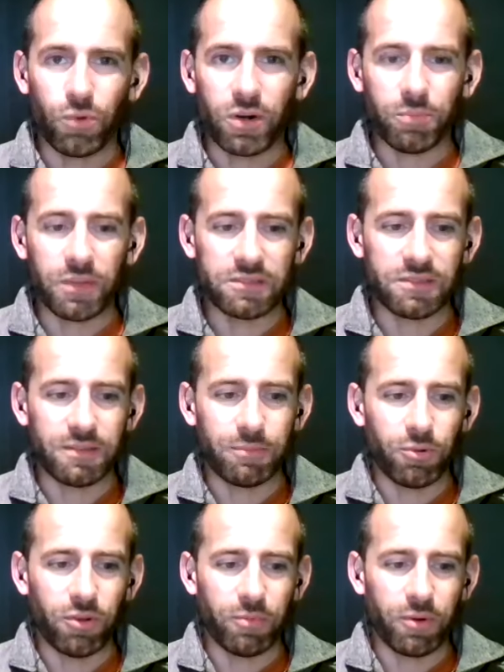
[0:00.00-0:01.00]
workplace and
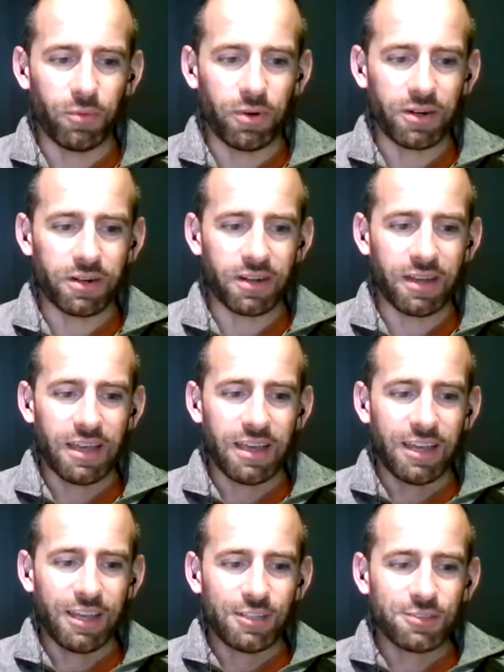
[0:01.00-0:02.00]
employment work.
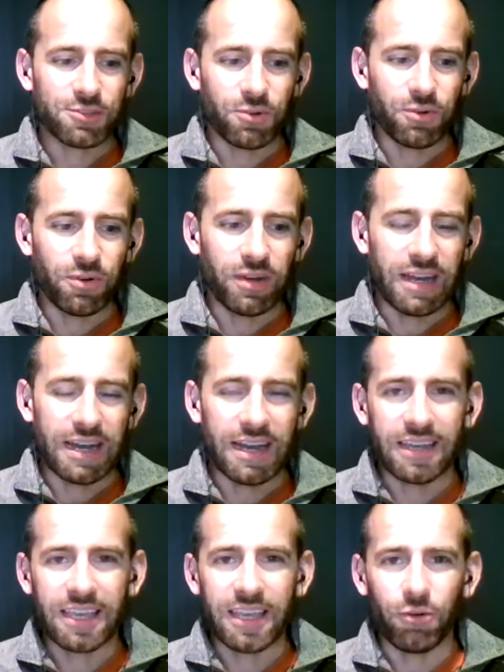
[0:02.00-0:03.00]
So
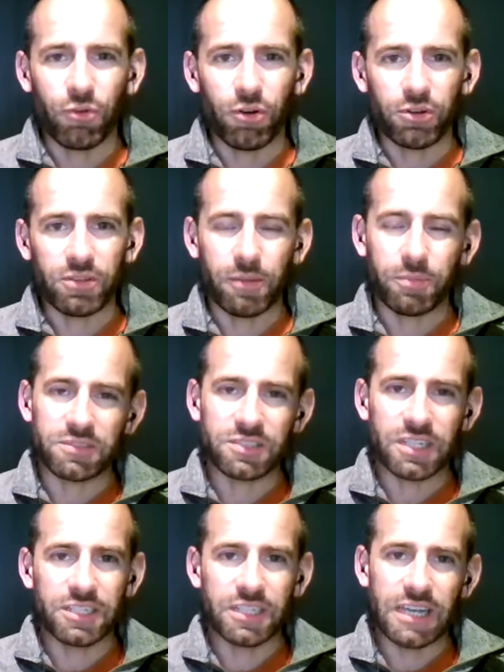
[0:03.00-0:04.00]
I kind of rocked up and
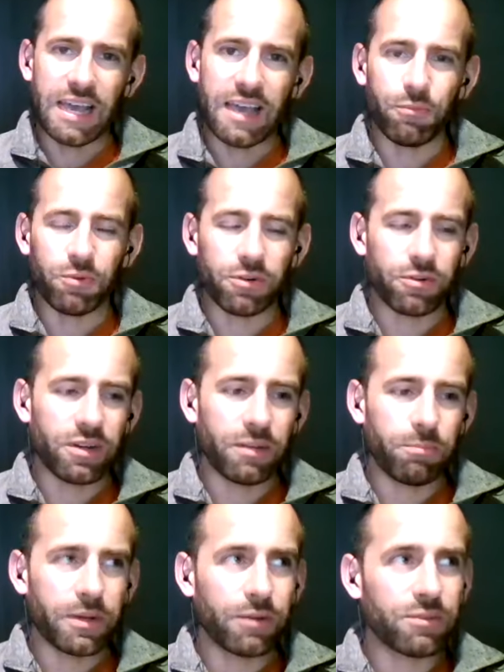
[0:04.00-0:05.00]
said, yeah, we're going to
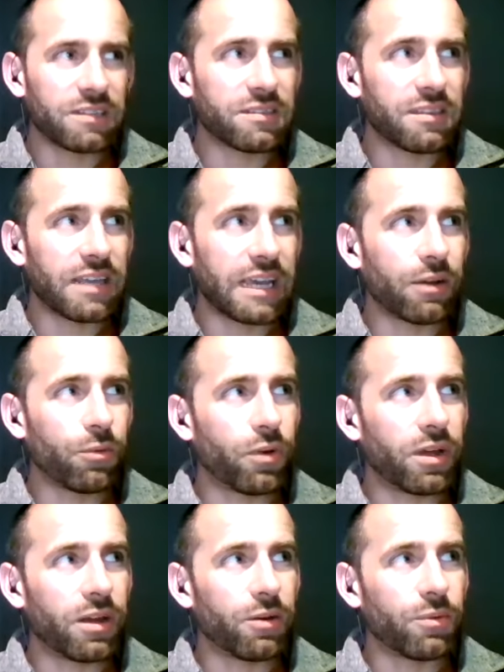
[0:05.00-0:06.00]
build this thing
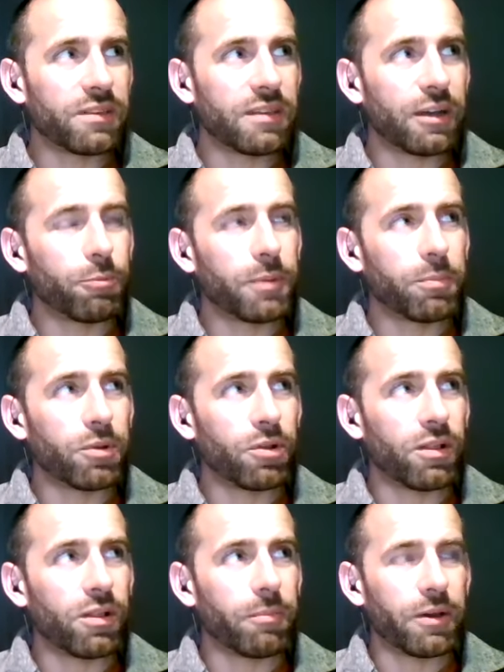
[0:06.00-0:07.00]
where we tell people
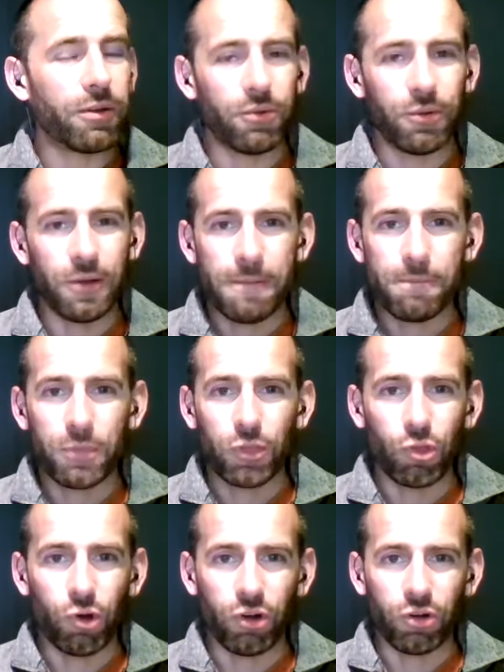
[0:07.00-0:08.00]
all about
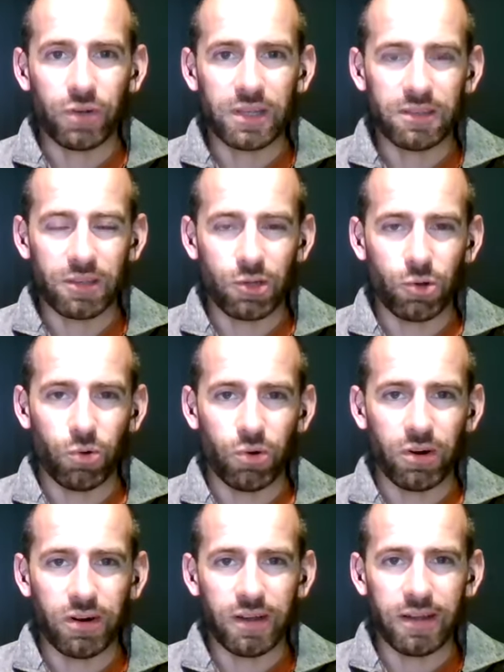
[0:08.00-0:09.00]
not going to
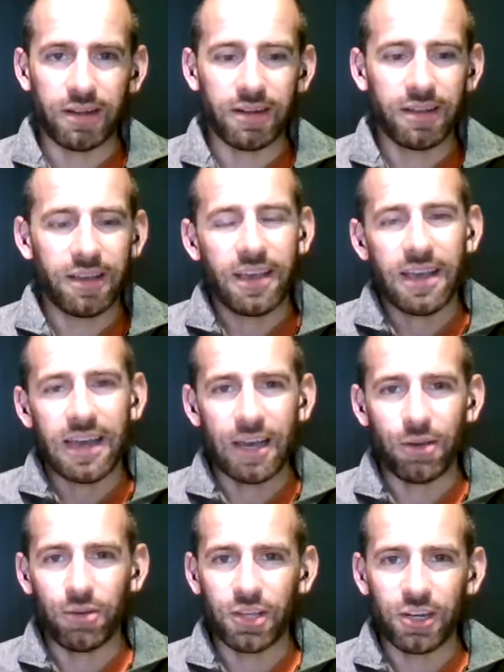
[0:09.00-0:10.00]
court and
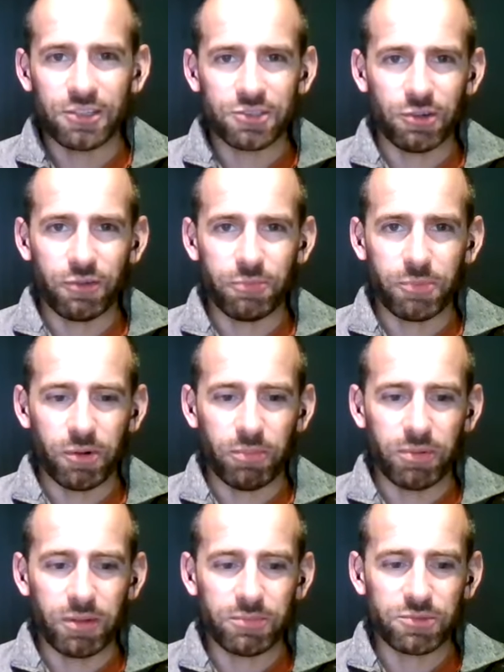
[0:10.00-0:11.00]
how can you solve
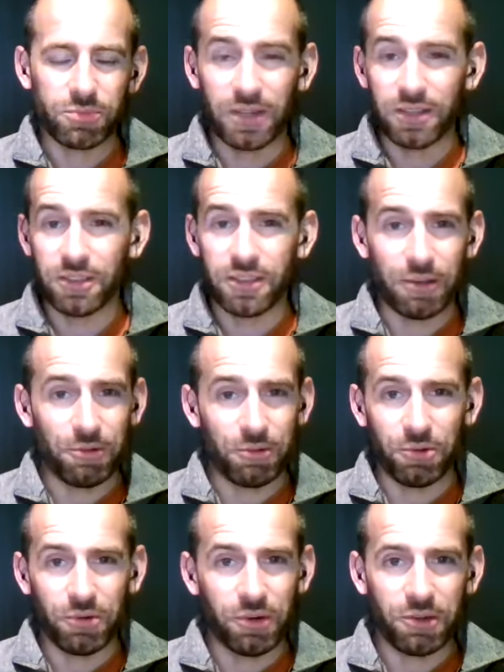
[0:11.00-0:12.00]
problems without
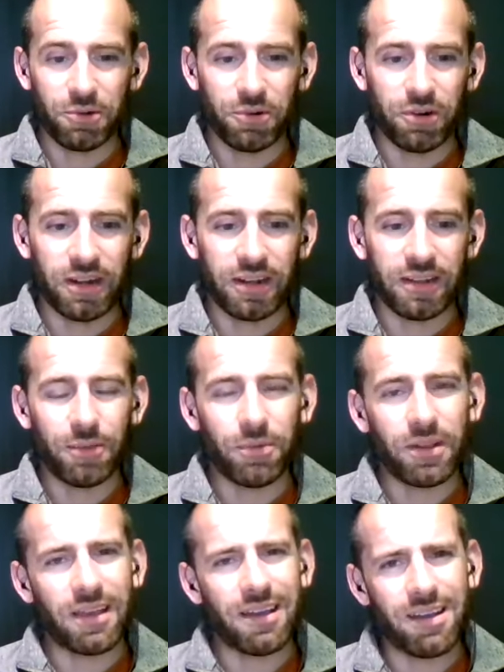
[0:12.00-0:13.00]
going to court. And they
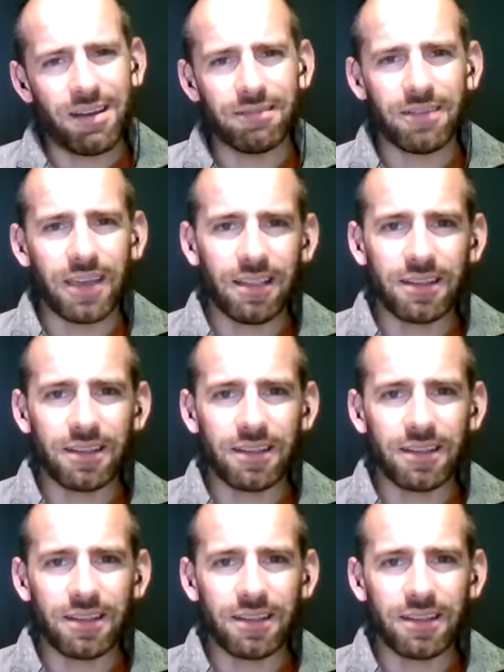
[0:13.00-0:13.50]
were like, oh, okay,